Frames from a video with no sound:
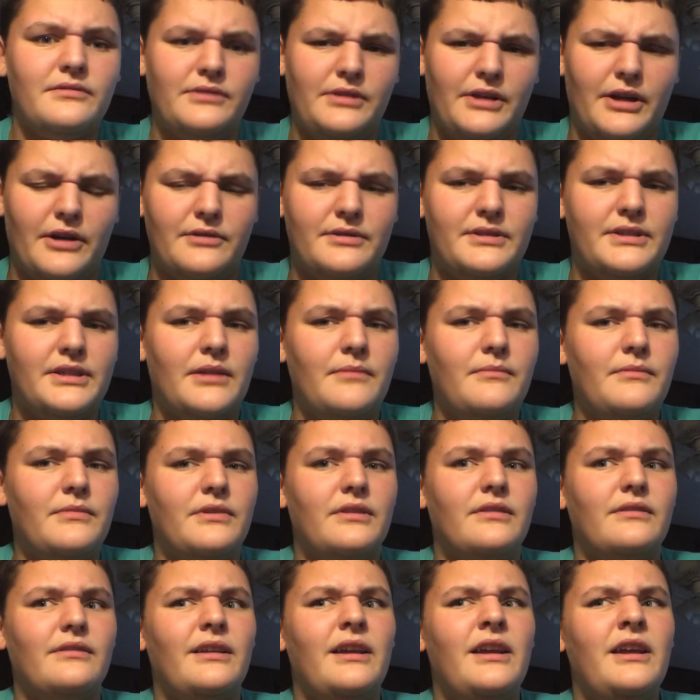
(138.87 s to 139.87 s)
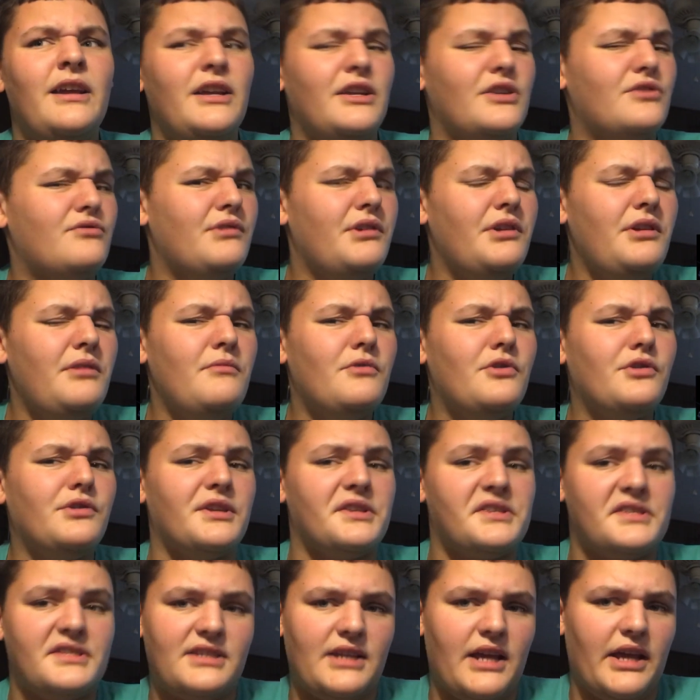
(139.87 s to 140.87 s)
know, it's really more
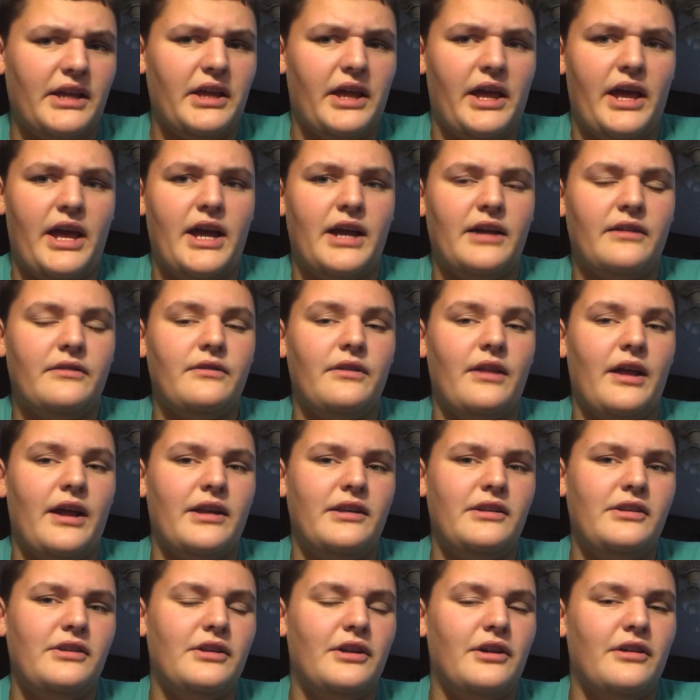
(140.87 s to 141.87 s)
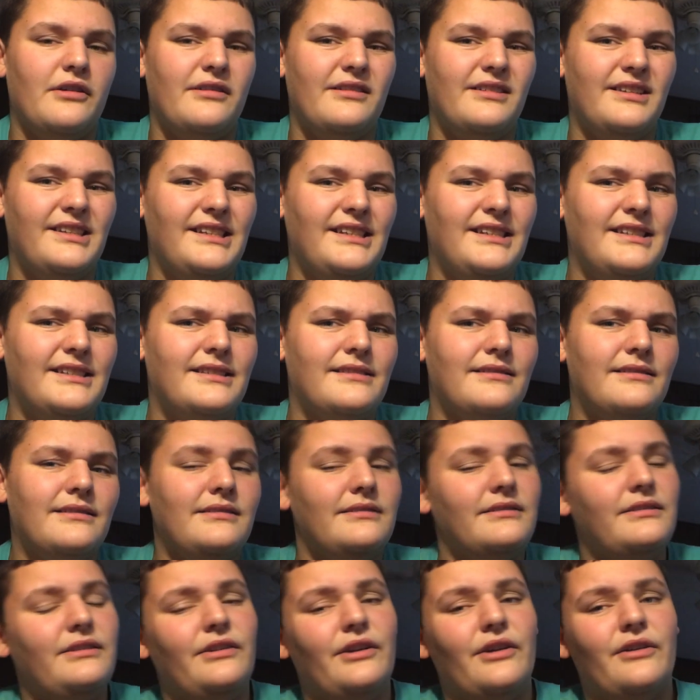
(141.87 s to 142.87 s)
the second act that, you know, is,
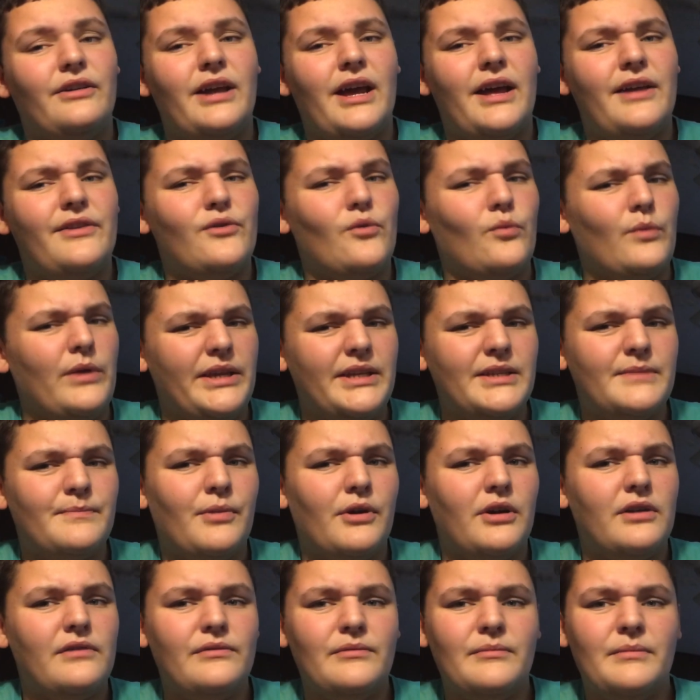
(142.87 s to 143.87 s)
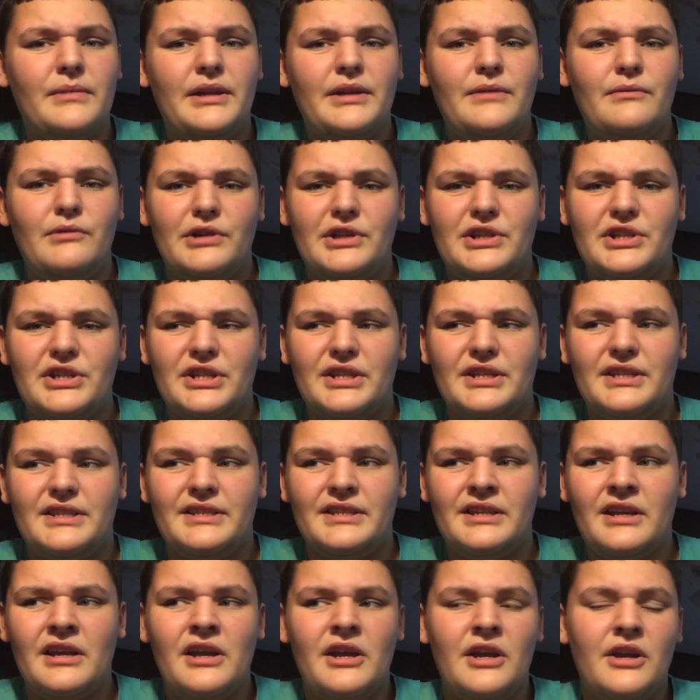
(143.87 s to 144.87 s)
you know, kind of the weakest part for me, which
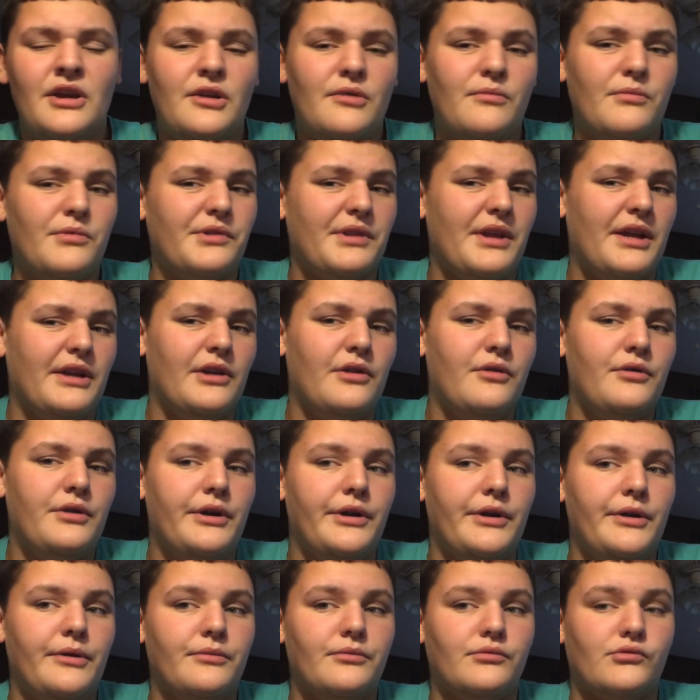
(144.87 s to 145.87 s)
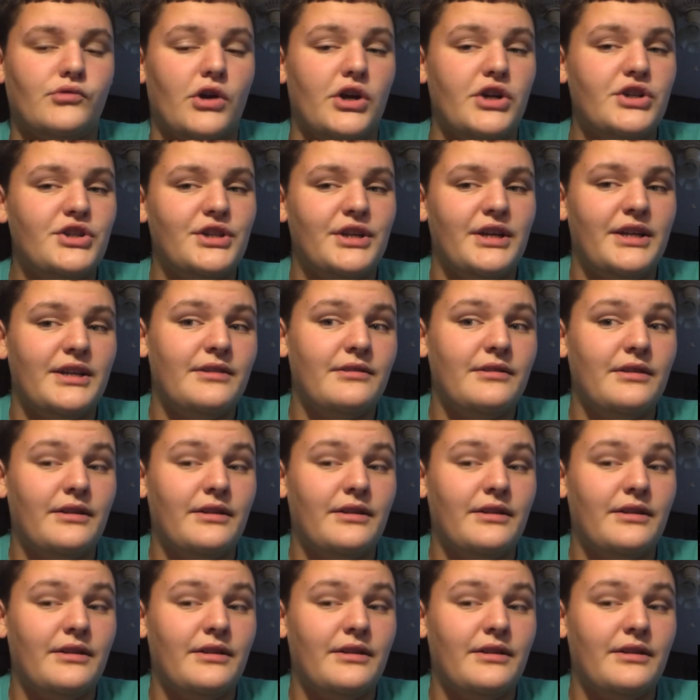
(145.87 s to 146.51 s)
is where they go to Russia.